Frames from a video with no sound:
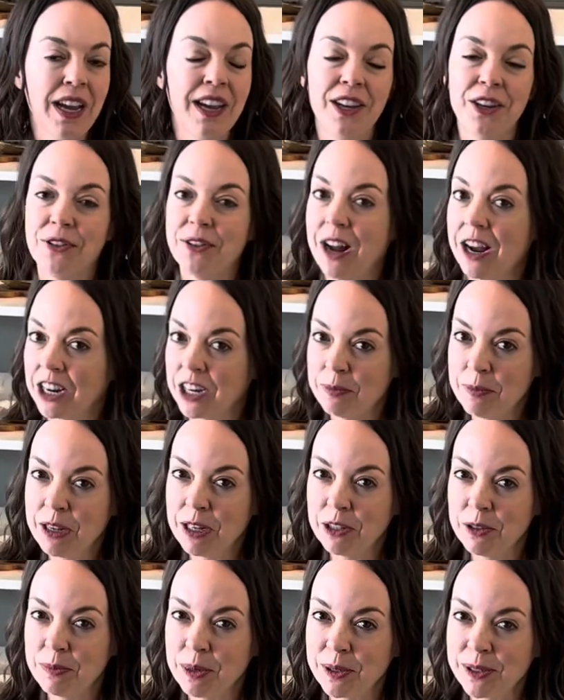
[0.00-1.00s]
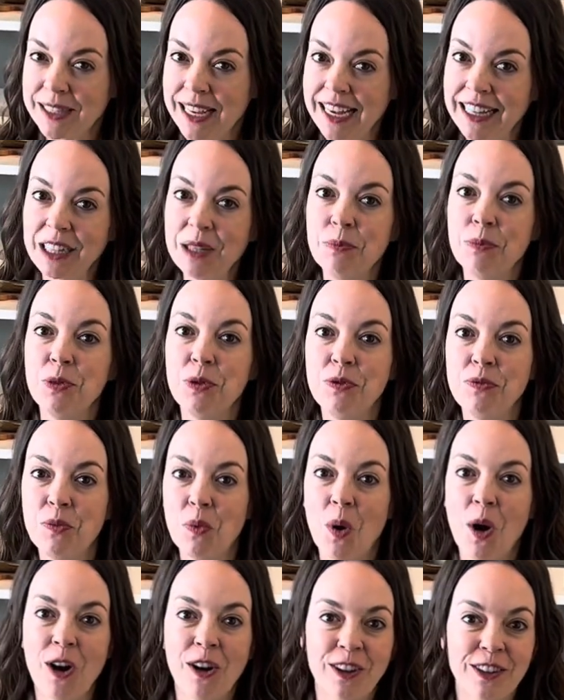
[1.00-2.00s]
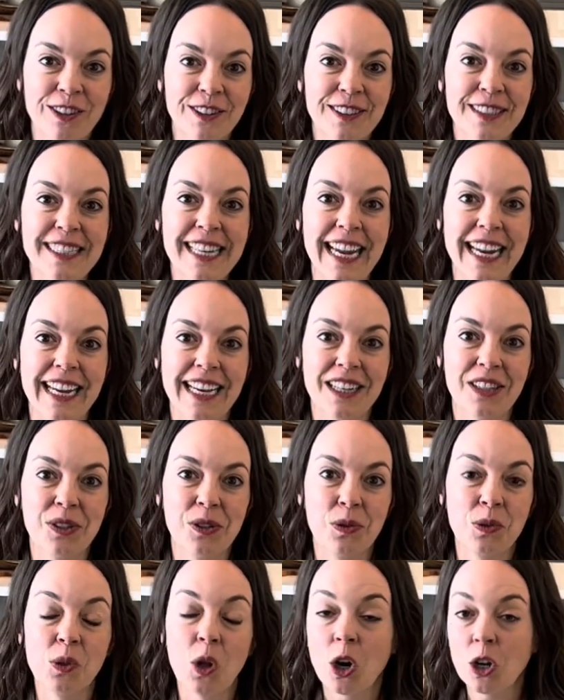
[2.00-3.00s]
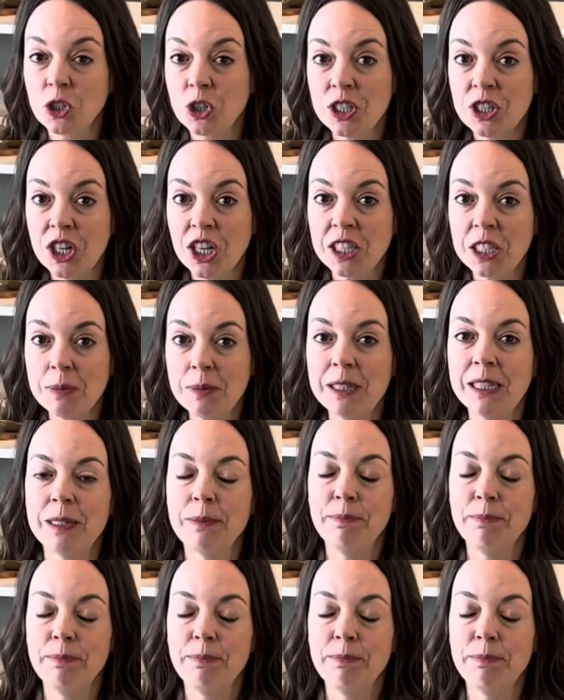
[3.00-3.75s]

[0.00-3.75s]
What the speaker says: You're not going to be able to most likely move walls and do large adjustments,